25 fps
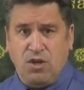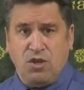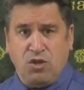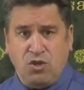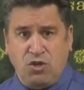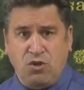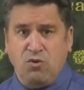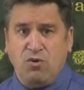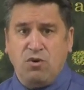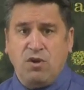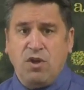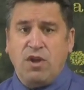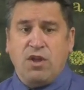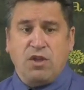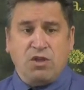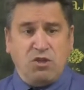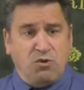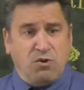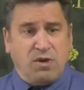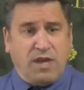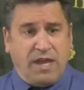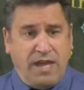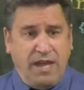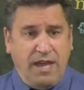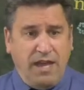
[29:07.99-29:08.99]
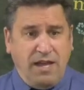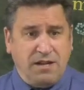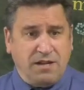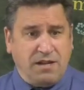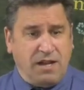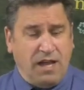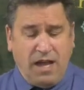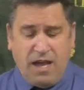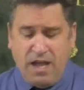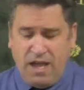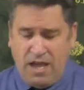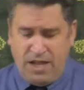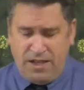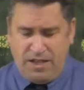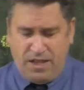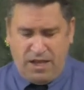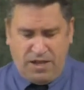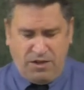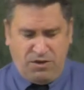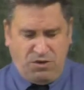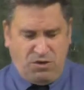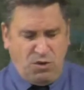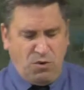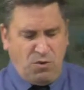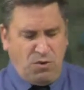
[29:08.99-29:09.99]
You, you can't. I,
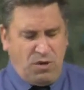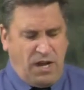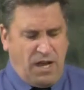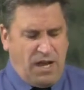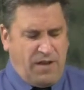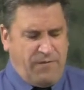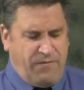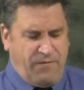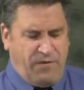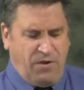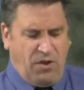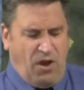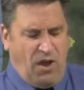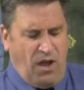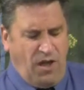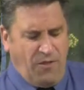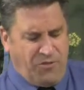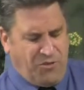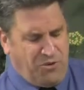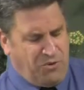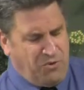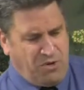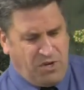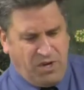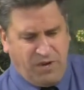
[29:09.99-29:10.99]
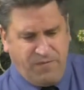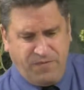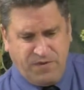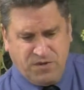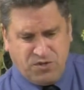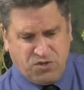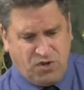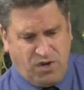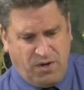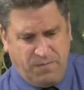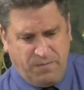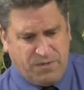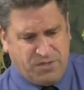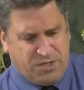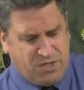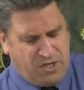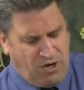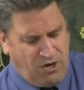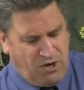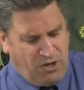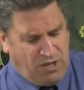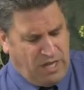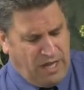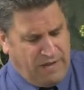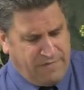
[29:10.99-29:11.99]
and you and I have gone through different troubles in
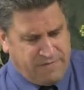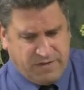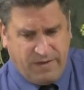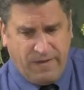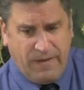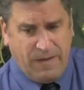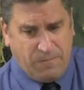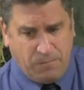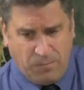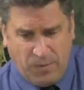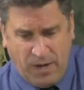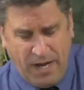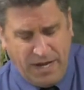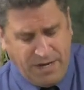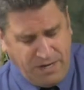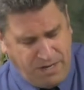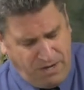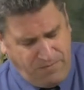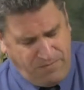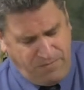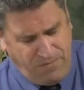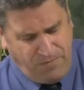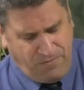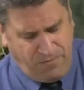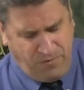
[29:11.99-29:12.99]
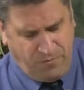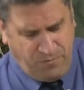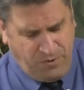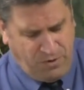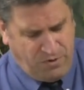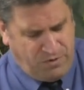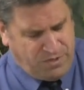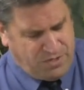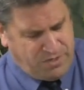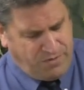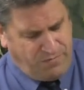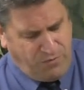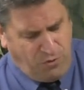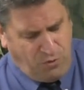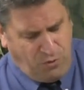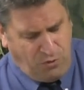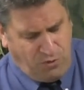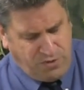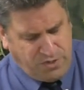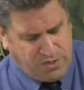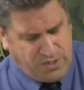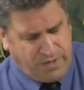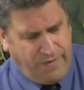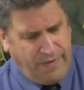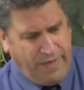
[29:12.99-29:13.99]
our lives, mine different from yours, of
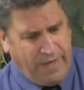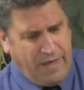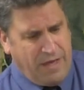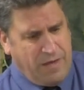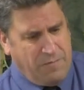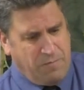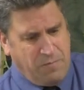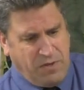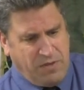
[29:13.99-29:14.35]
course.